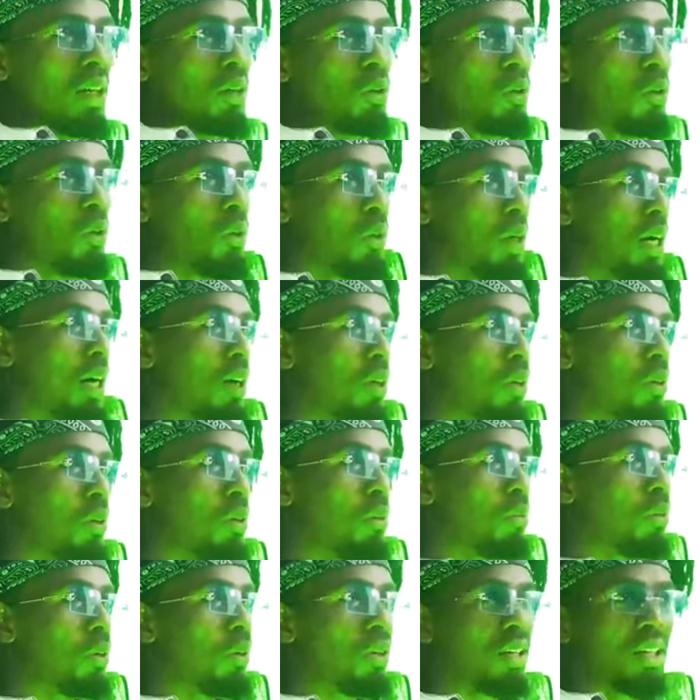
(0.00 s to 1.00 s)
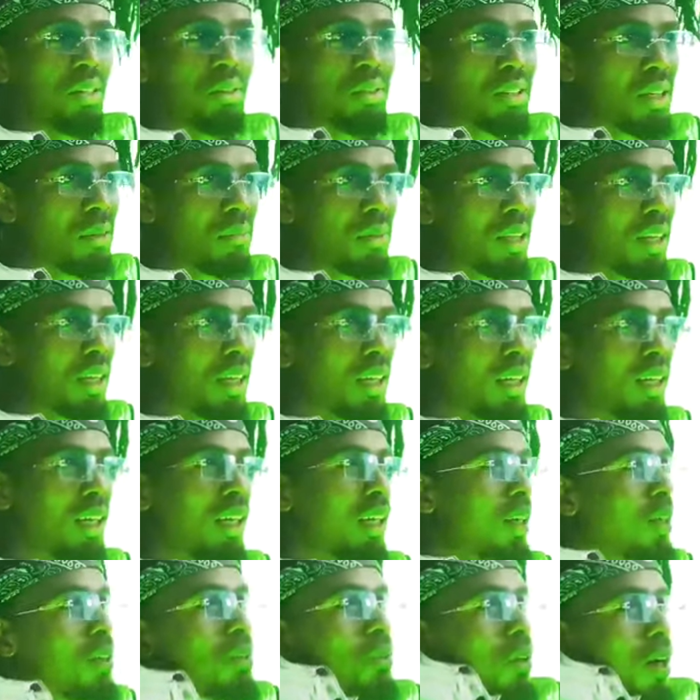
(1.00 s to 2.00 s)
Or I lobola or something.
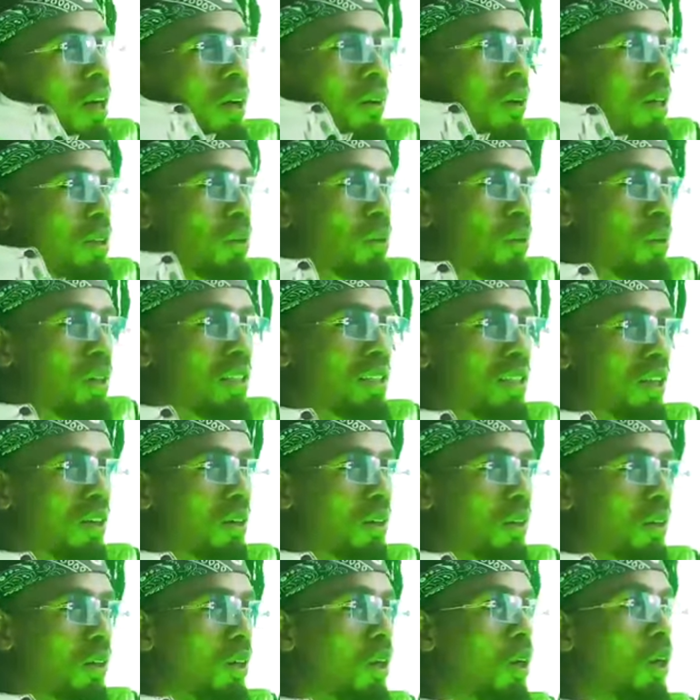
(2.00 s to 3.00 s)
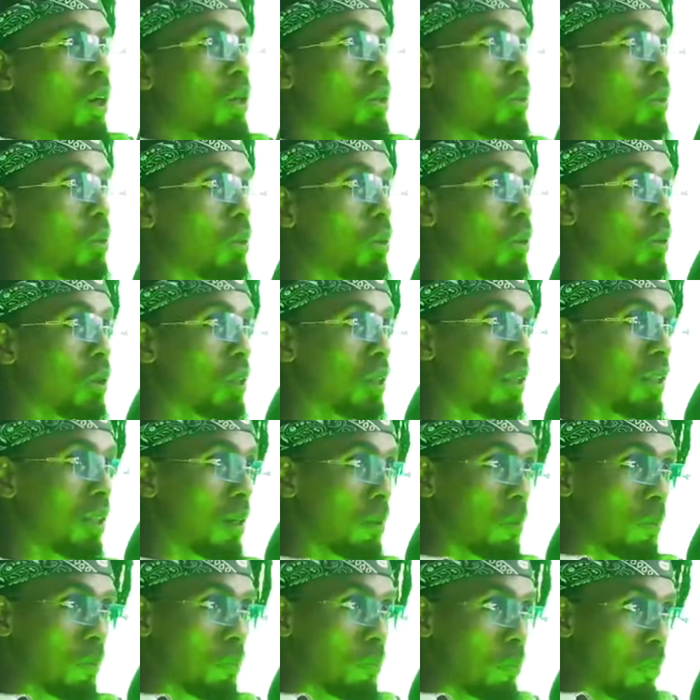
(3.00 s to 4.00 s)
So I was going to So
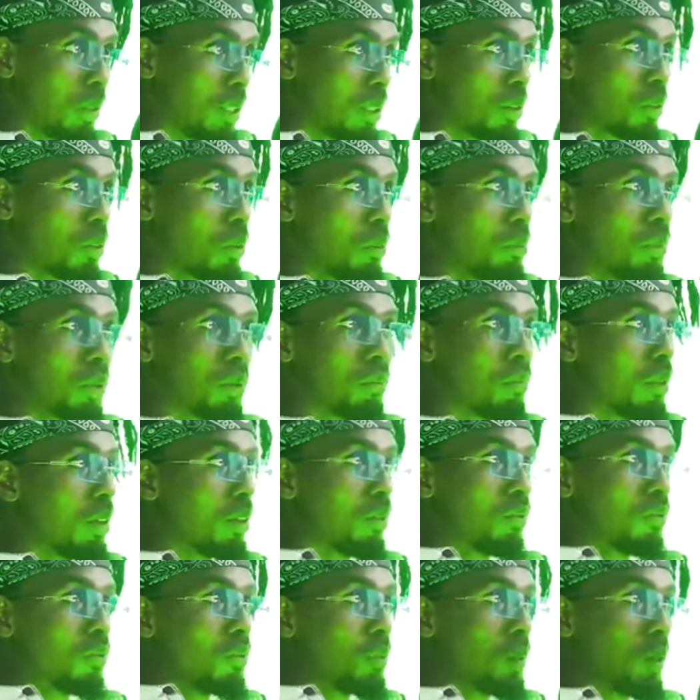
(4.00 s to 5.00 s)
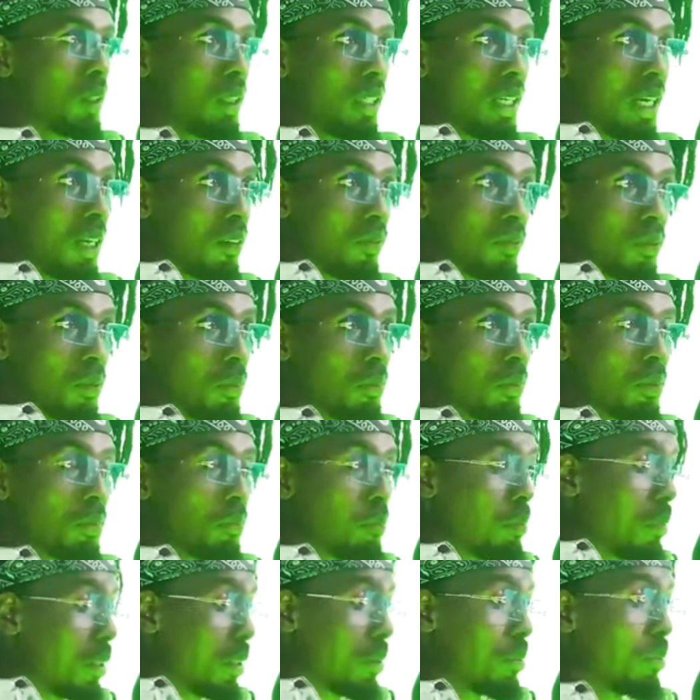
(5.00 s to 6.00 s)
the biggest commitment, life
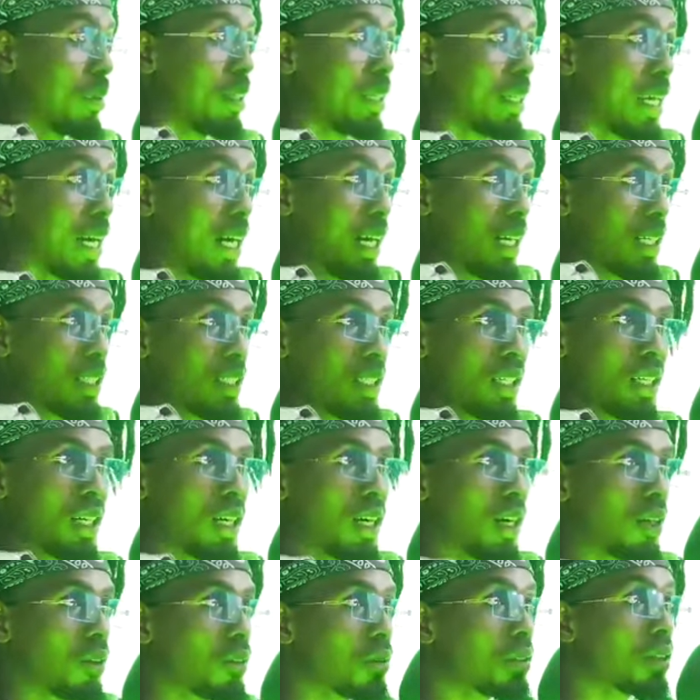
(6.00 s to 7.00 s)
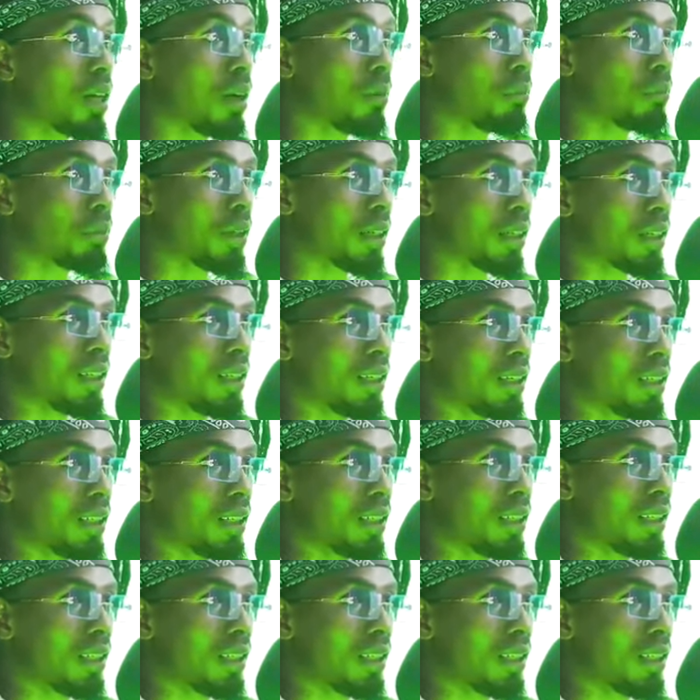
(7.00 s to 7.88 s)
commitment, I'm not checking out, I'm pregnant.